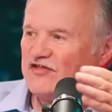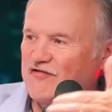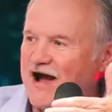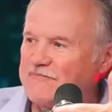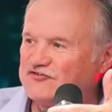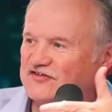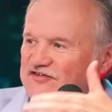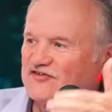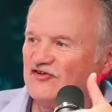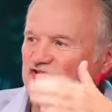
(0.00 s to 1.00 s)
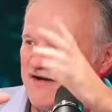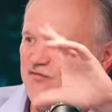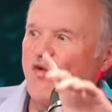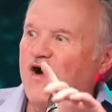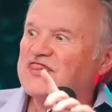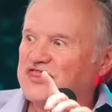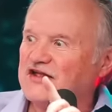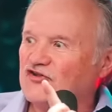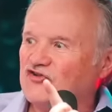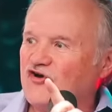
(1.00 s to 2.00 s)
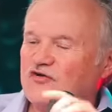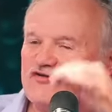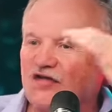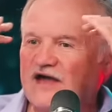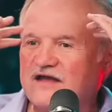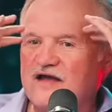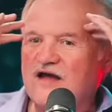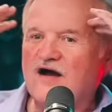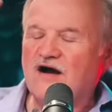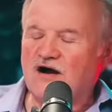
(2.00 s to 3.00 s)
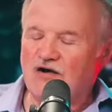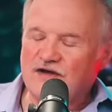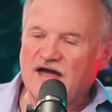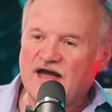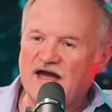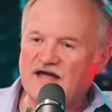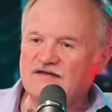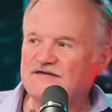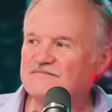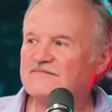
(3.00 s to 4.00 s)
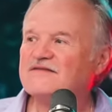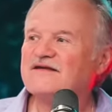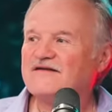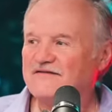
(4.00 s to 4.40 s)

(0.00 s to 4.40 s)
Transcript: other options until you have one thing to do, and you're like, okay. I guess this is what I'm